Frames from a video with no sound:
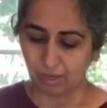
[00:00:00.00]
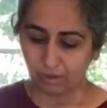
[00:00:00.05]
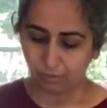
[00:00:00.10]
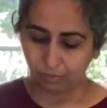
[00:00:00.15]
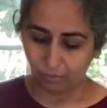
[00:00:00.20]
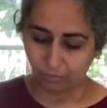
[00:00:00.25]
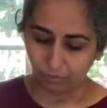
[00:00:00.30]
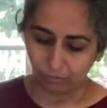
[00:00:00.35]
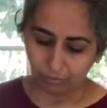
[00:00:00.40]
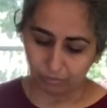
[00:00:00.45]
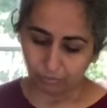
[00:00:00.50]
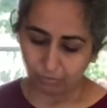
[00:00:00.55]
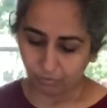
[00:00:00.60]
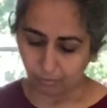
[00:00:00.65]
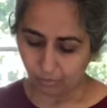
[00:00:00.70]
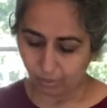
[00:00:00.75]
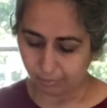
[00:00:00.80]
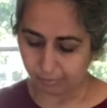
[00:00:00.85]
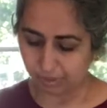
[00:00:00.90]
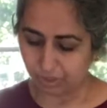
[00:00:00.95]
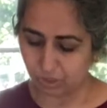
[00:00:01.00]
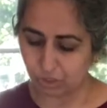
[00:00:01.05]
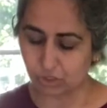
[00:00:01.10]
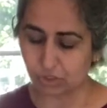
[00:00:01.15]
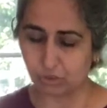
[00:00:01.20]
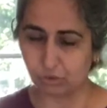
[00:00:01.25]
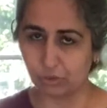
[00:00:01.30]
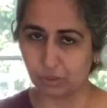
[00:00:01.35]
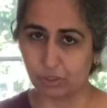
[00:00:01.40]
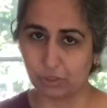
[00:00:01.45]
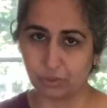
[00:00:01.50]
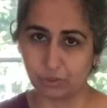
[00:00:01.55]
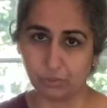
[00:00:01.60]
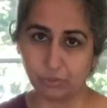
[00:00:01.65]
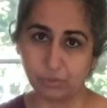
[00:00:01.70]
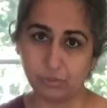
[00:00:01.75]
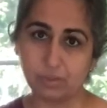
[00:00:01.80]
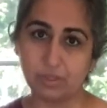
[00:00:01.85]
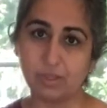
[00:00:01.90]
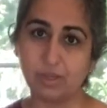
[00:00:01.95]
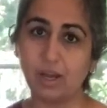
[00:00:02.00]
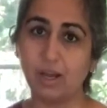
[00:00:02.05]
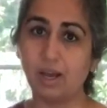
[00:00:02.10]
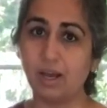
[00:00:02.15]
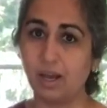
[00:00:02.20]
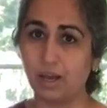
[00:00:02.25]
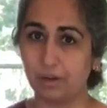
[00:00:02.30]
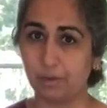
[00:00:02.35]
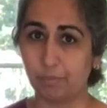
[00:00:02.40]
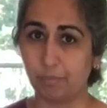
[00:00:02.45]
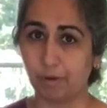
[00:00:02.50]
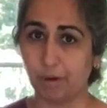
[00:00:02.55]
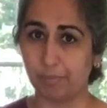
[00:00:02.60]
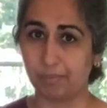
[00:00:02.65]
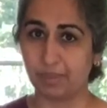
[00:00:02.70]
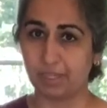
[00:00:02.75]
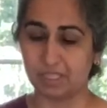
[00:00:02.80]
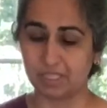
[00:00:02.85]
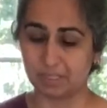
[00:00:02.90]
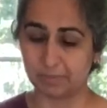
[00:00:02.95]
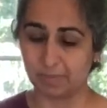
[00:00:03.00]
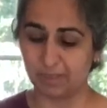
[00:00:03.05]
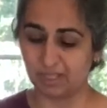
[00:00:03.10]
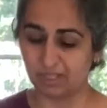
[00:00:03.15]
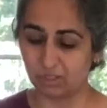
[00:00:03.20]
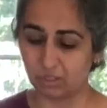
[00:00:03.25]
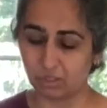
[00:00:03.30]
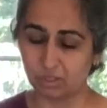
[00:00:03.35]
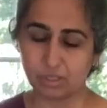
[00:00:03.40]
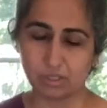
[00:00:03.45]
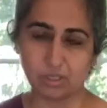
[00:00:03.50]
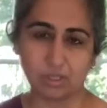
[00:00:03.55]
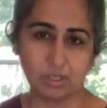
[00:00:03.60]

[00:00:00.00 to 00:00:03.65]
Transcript: I'm going to show you how to prep the spinach.